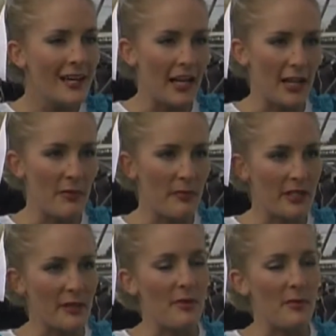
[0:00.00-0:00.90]
kind of built
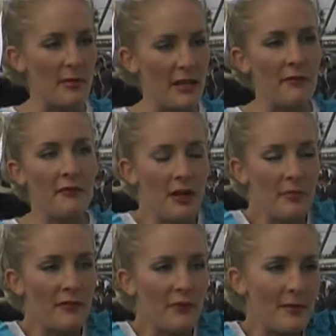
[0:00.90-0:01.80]
up a momentum for our
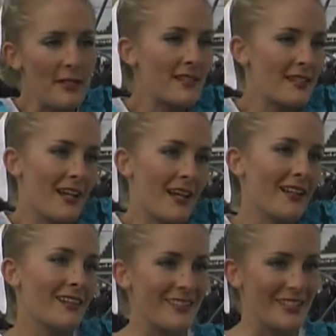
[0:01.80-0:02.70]
performance today.
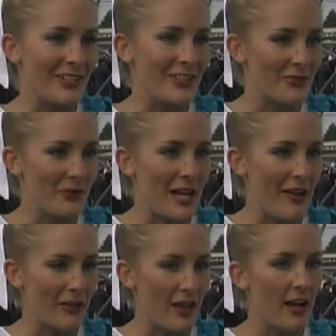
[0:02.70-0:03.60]
You know, we have a
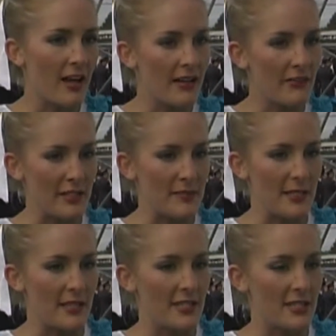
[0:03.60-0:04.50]
lot of
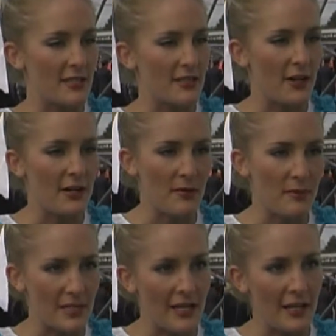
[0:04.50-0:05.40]
expectations as far as
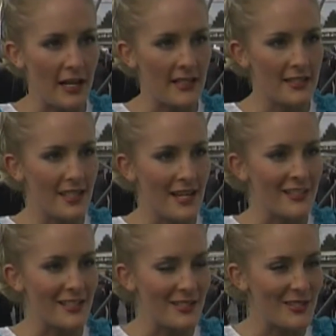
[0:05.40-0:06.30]
representing the United
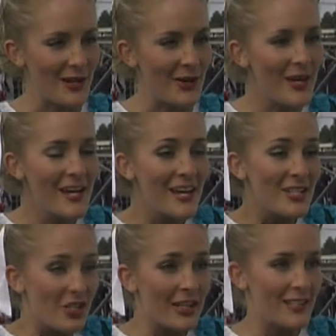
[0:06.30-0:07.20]
States. And so it's
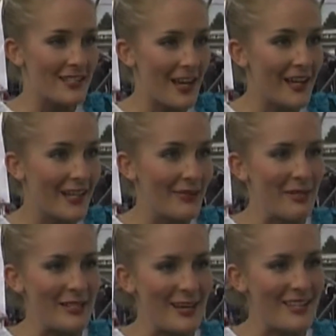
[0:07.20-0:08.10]
really exciting, but
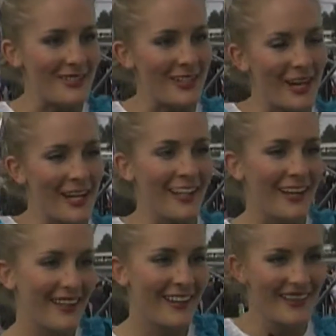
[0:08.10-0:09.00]
it's also kind of,
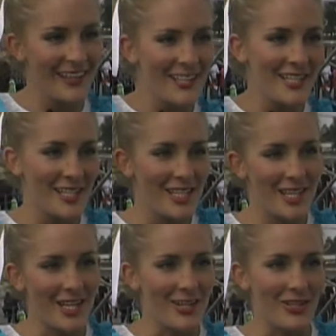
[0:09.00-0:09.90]
you
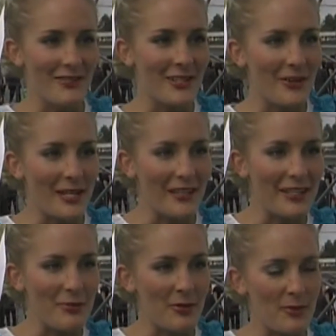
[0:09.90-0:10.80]
get your nerves going a little
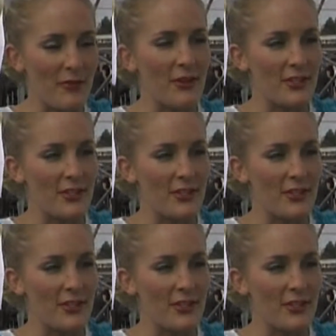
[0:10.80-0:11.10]
bit before the